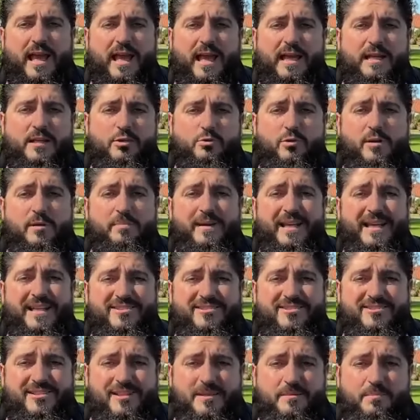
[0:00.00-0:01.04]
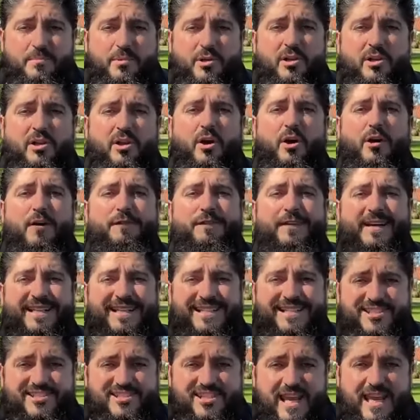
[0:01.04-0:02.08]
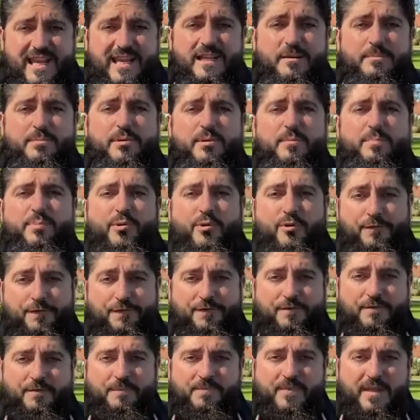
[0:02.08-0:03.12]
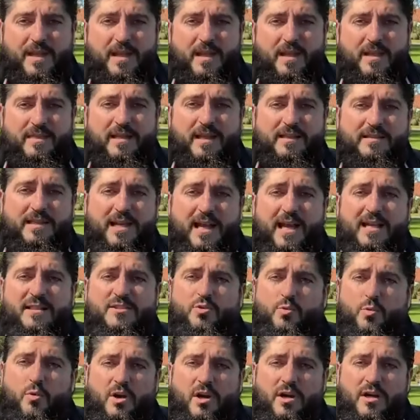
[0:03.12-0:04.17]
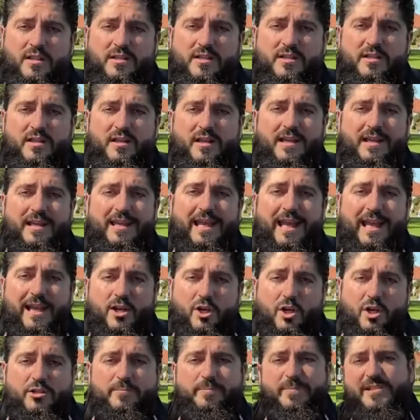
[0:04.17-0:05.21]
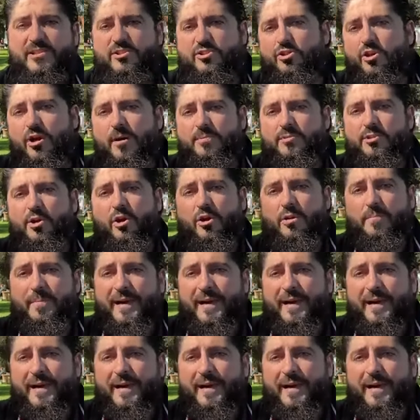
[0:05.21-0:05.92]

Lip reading: and it will be a symbol of unshakable proof that God's work cannot be stopped or